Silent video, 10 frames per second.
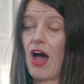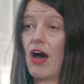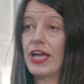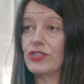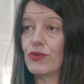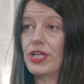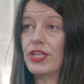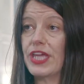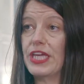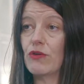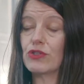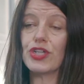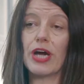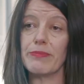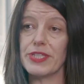I joined the Yorkshire
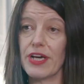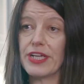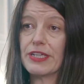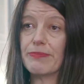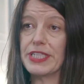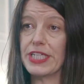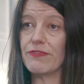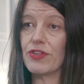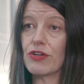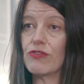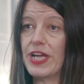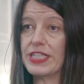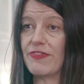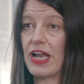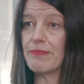and Humberside Committee of the Career
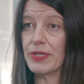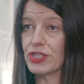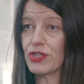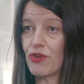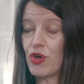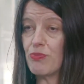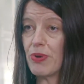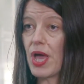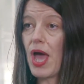Development Group.